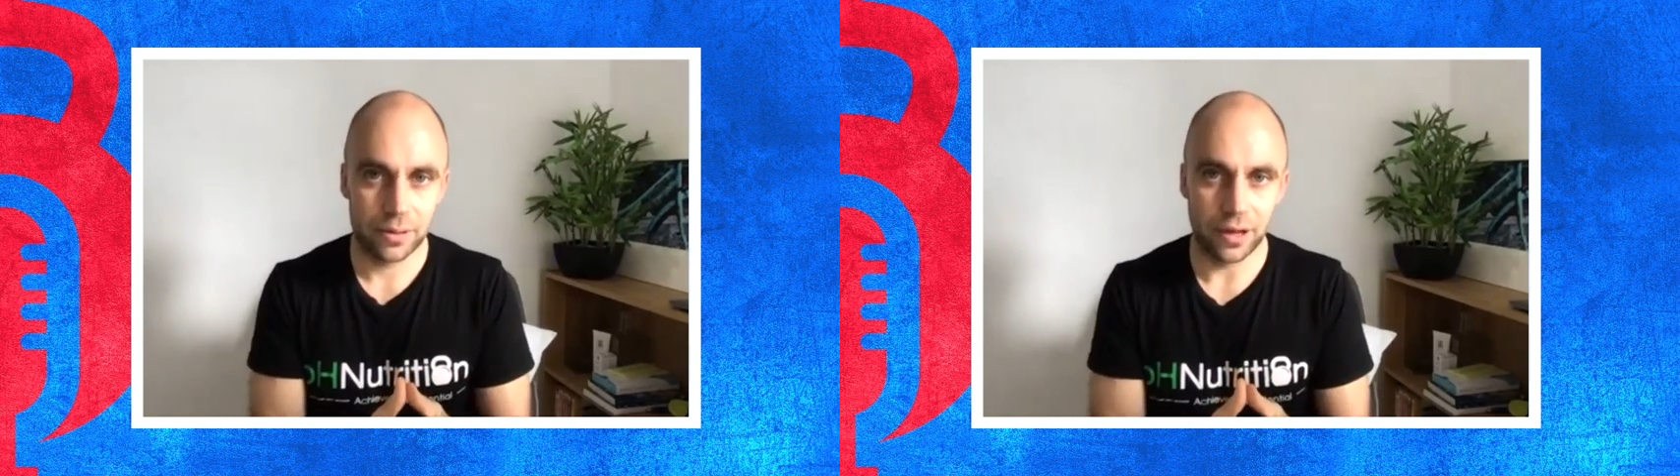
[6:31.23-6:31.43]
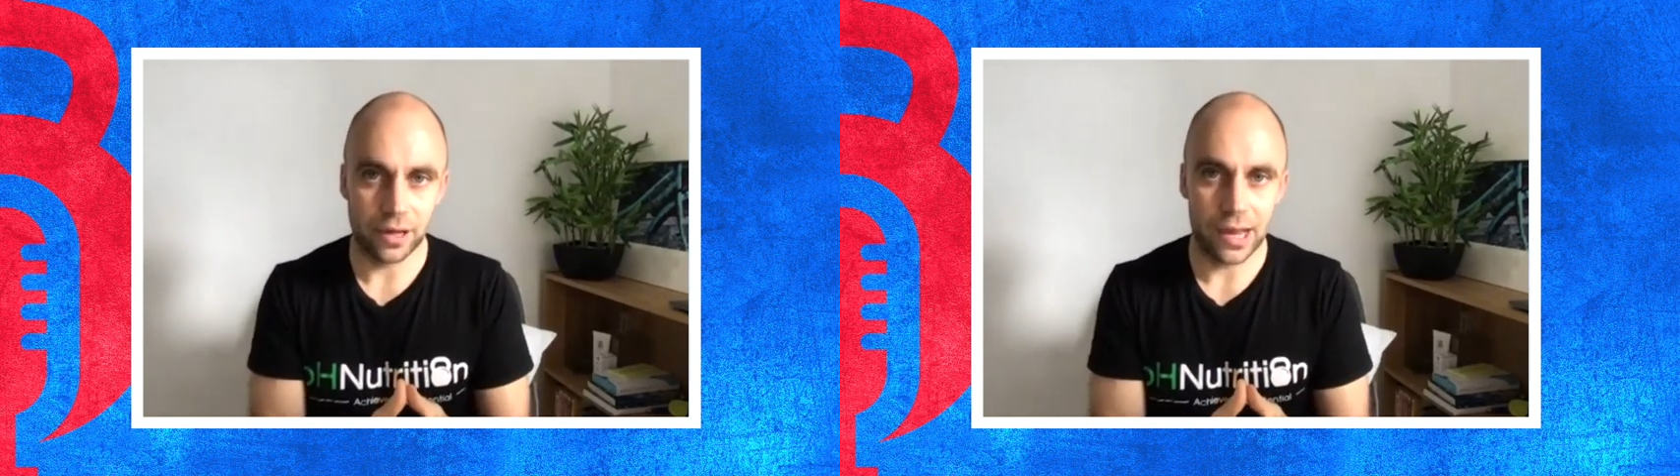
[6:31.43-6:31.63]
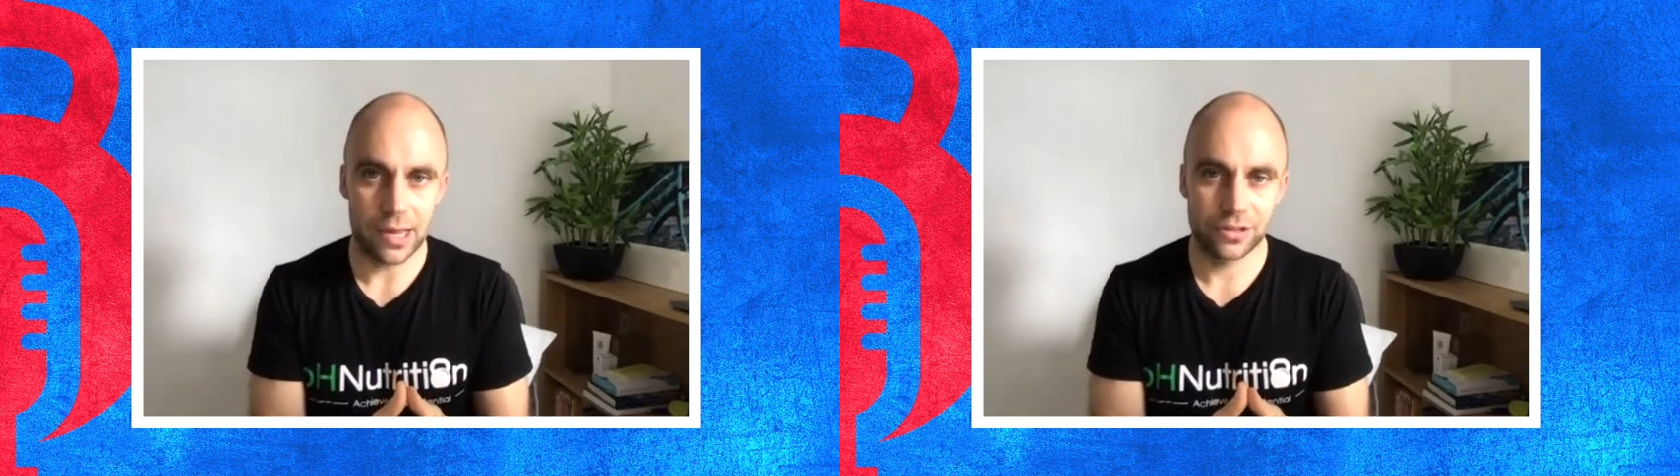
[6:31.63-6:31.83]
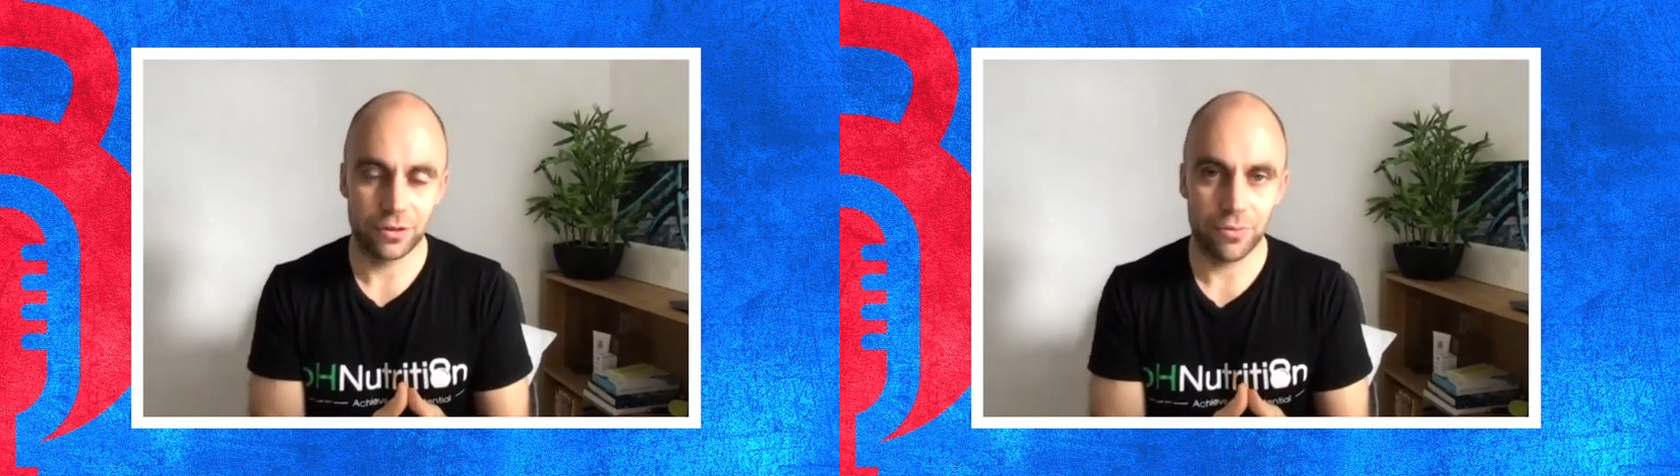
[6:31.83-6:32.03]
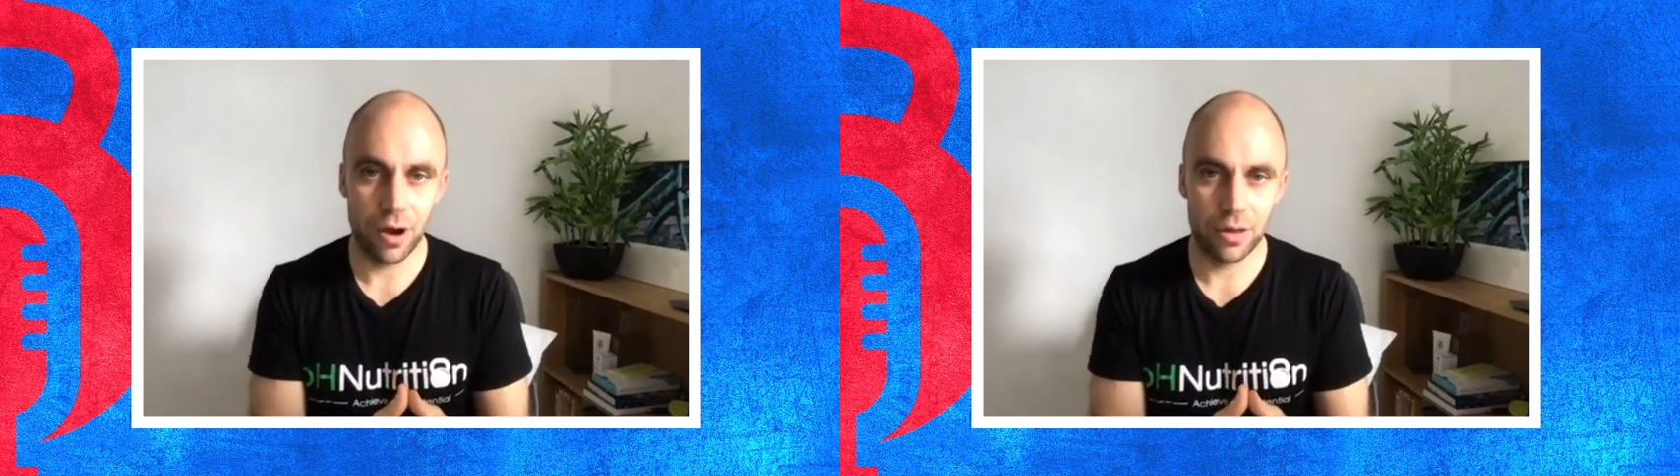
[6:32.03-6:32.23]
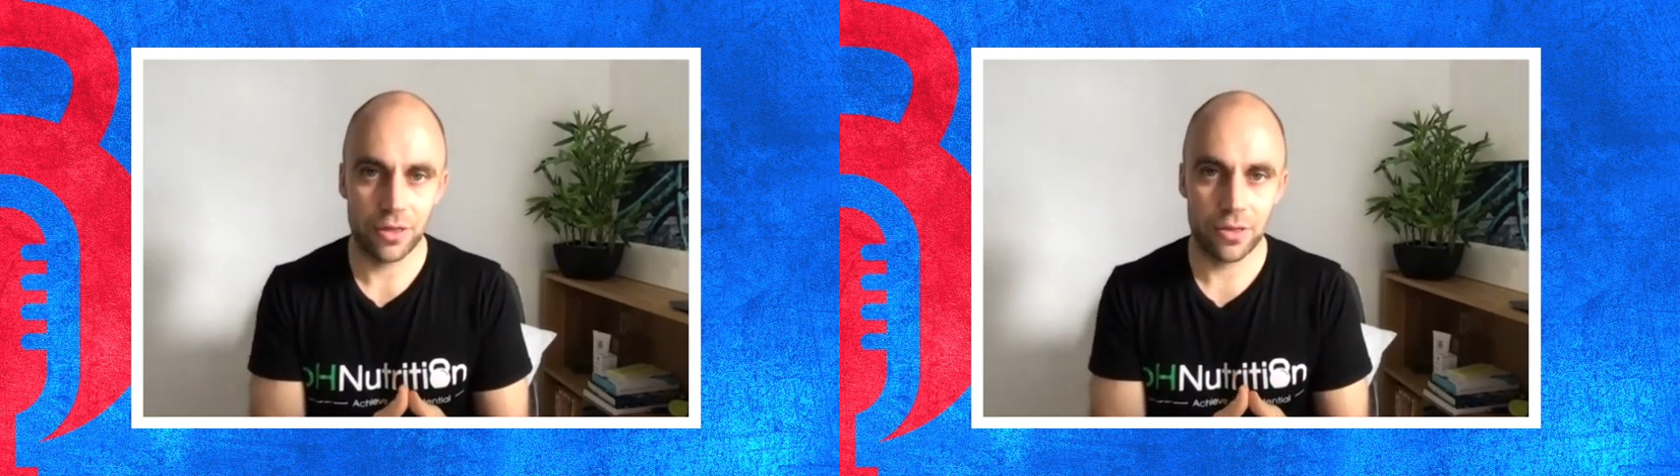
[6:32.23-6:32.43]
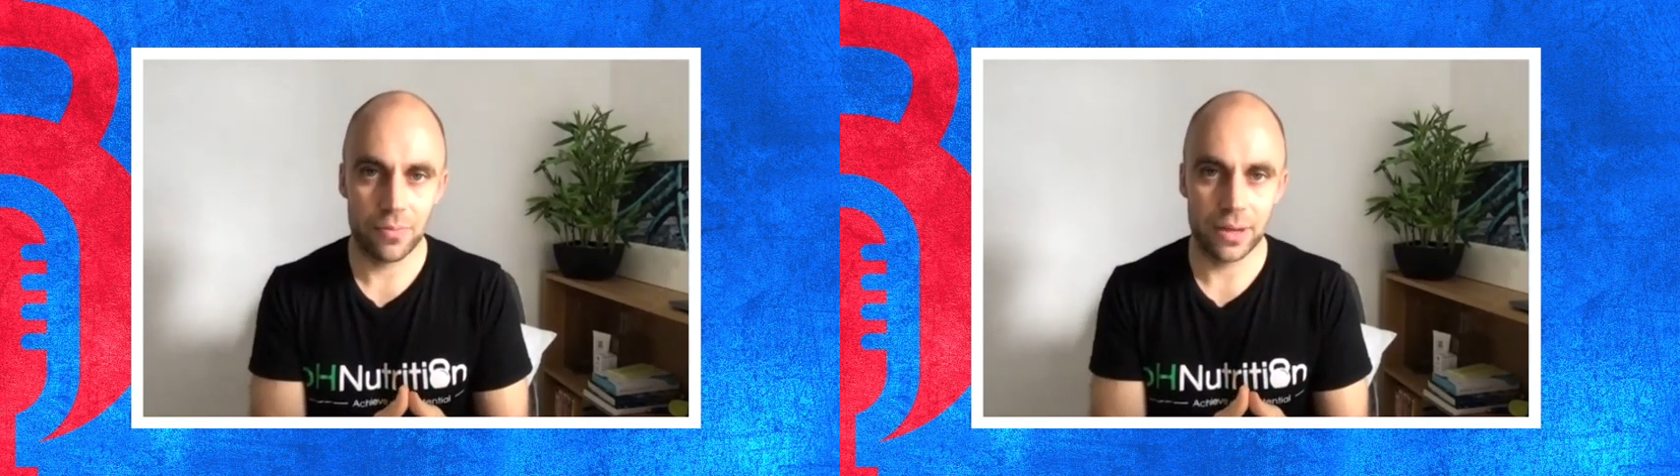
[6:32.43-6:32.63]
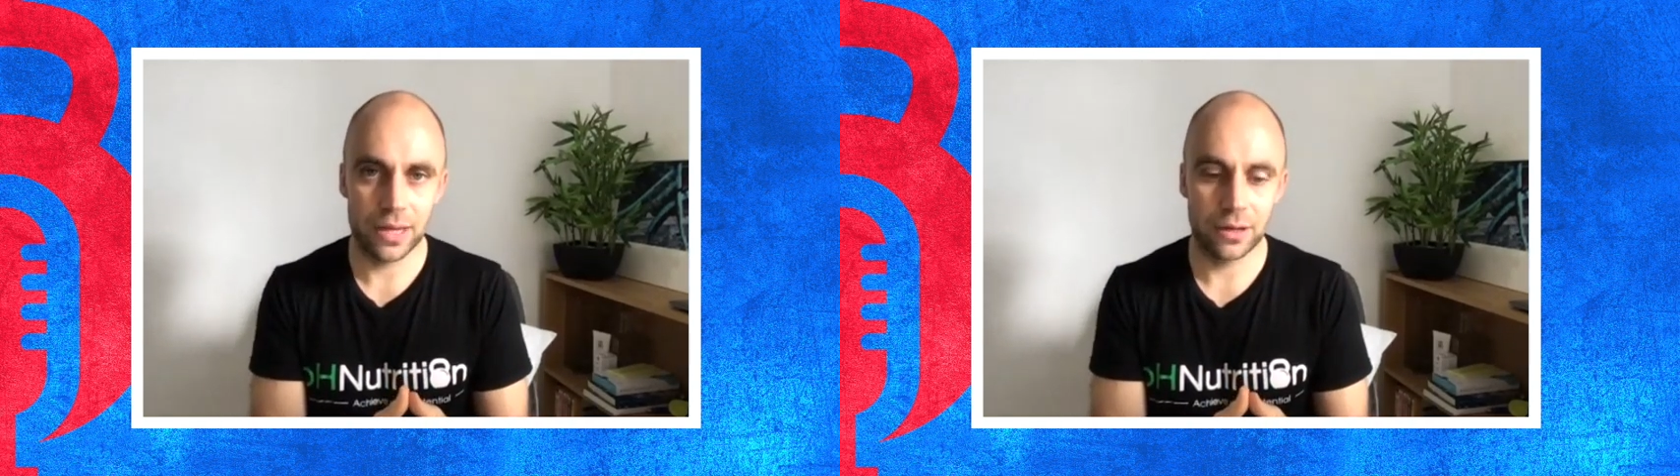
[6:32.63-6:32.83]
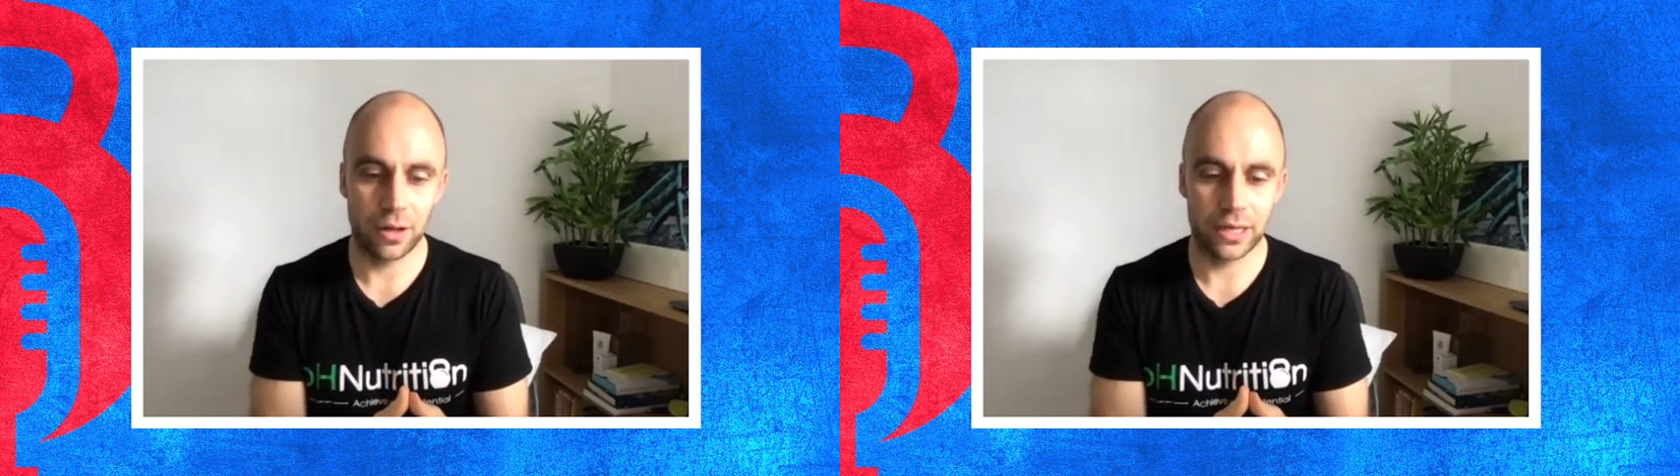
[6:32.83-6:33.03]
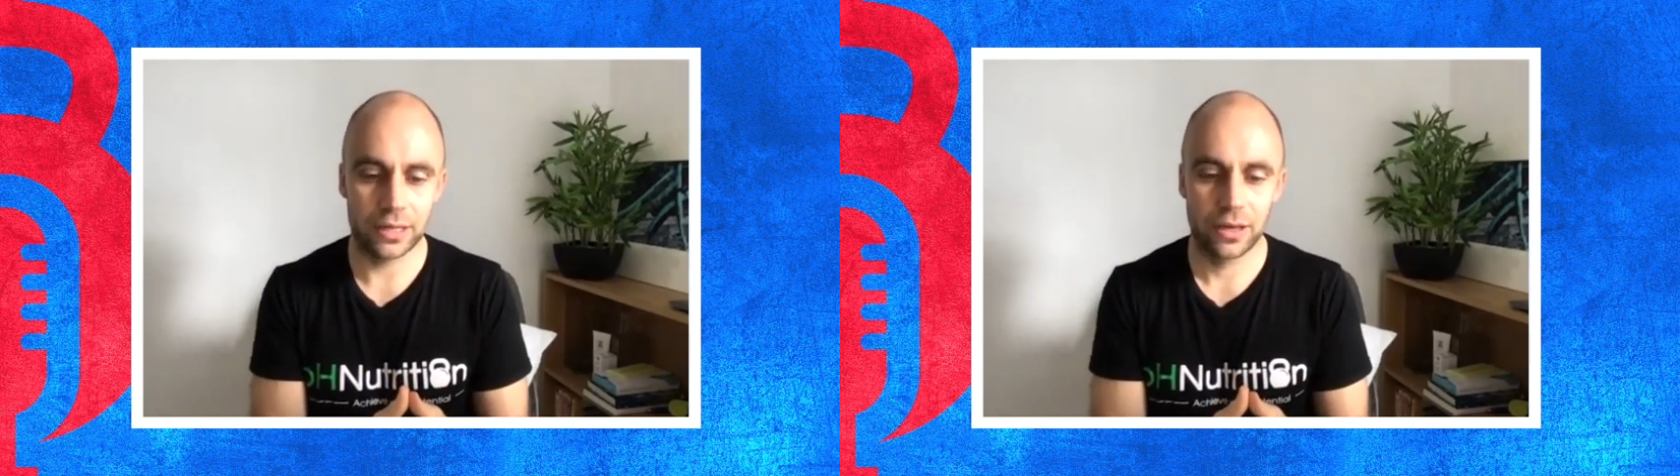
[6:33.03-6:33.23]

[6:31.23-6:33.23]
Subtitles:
Okay, so rather than being like,